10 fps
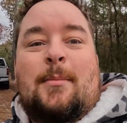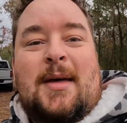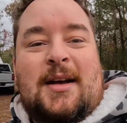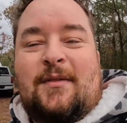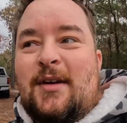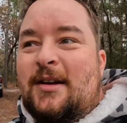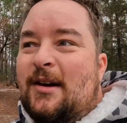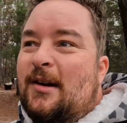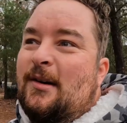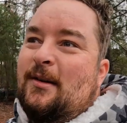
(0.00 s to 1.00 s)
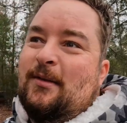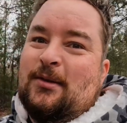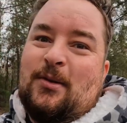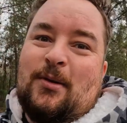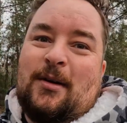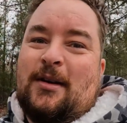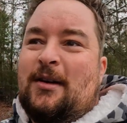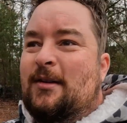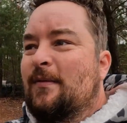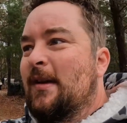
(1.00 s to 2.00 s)
make a video and record
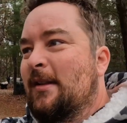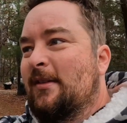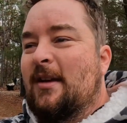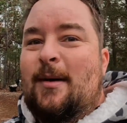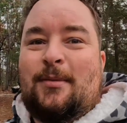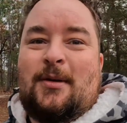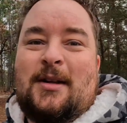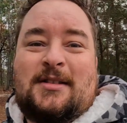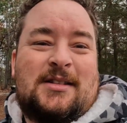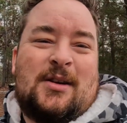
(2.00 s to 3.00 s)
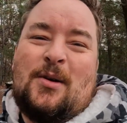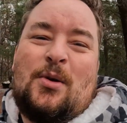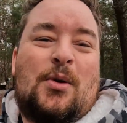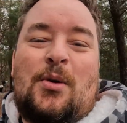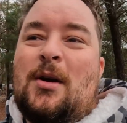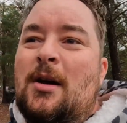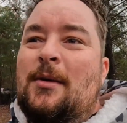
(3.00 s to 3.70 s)
it and upload it. It's just a whole